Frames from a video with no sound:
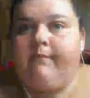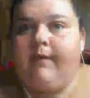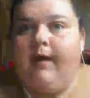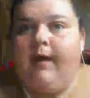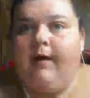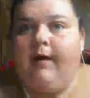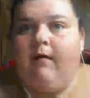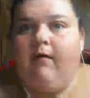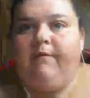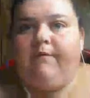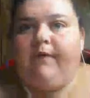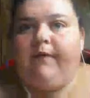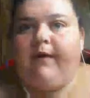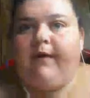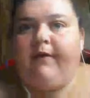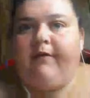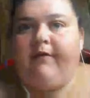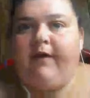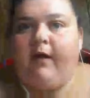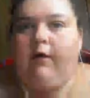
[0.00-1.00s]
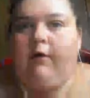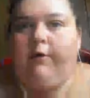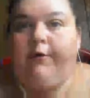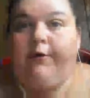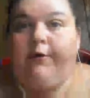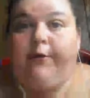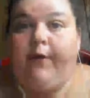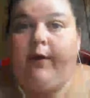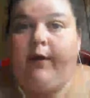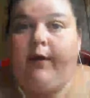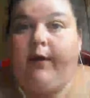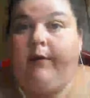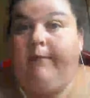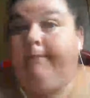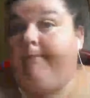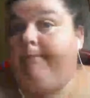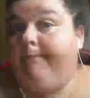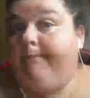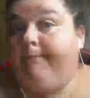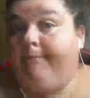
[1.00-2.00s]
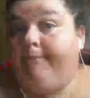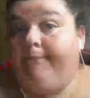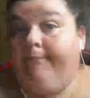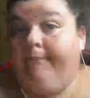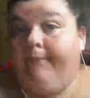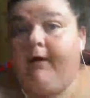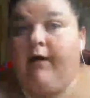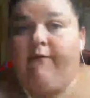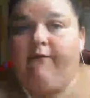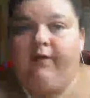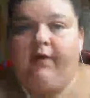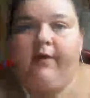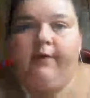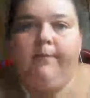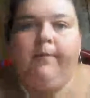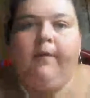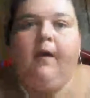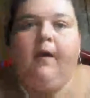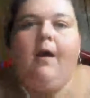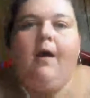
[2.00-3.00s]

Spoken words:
Yeah, call everything a thing or a doohickey. Go figure.